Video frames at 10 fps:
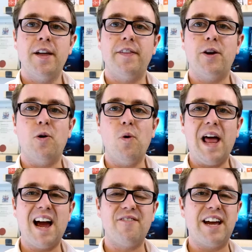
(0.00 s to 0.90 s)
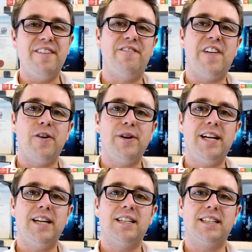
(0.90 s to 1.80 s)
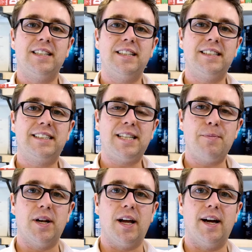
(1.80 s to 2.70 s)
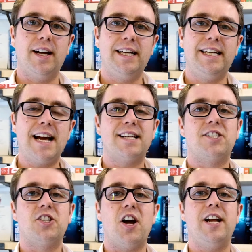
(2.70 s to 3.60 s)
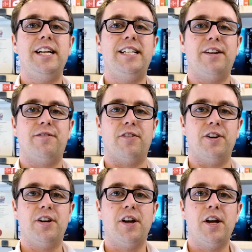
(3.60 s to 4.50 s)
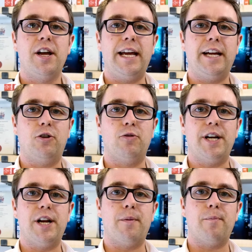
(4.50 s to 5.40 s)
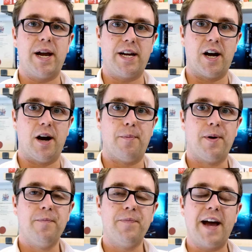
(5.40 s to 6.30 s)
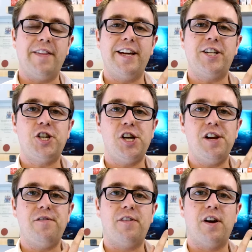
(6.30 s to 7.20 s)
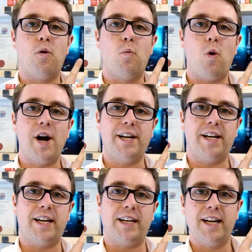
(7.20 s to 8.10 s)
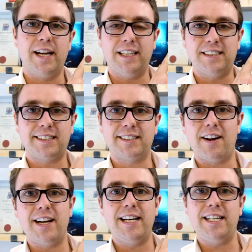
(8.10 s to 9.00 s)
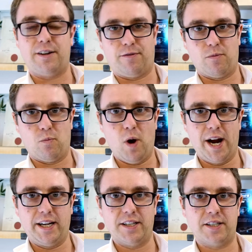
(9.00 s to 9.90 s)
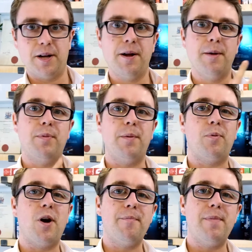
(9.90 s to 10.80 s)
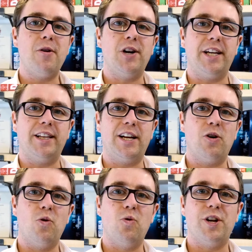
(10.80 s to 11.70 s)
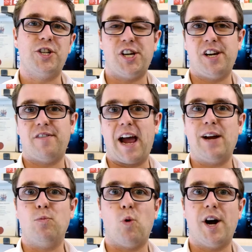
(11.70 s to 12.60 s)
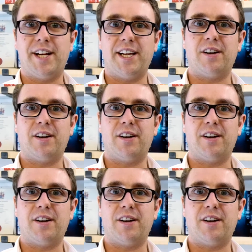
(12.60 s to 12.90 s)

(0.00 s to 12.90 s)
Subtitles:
They all have a very similar yet slightly different ingredient makeup, and they achieve whitening in slightly different ways. But primarily they all achieve a whitening